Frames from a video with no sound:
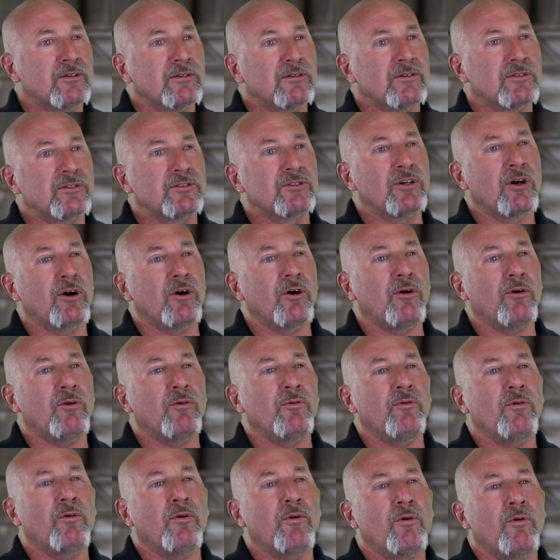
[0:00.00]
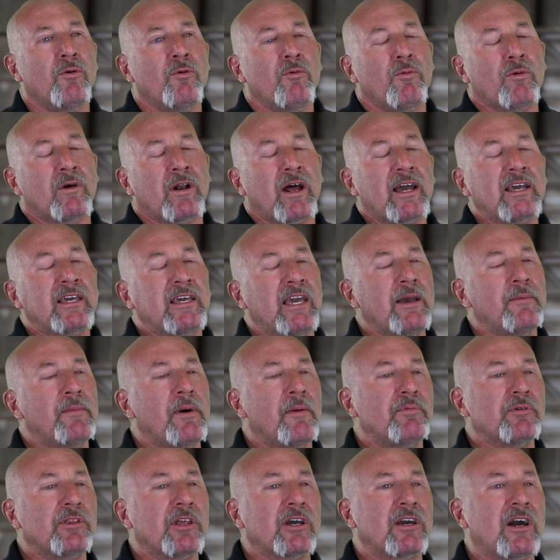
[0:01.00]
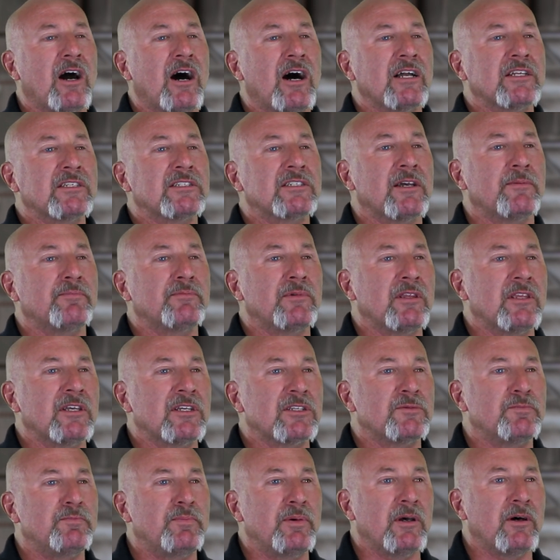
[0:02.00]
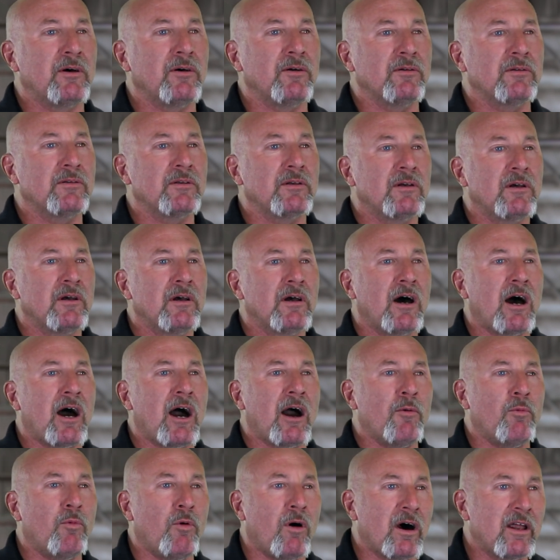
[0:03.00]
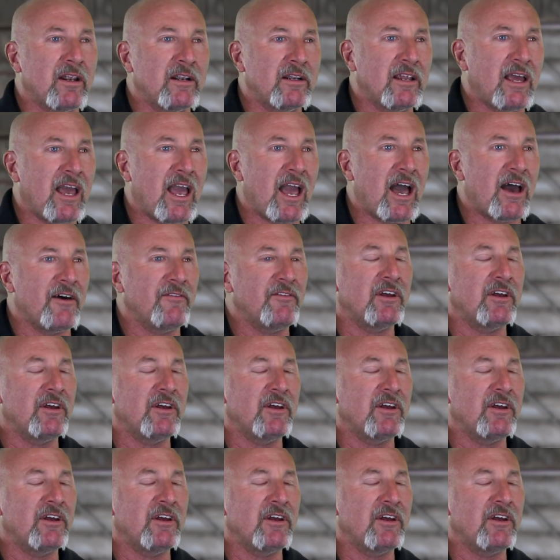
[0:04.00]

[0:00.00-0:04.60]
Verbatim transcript: So when I came up with the concept of this build, I wanted to have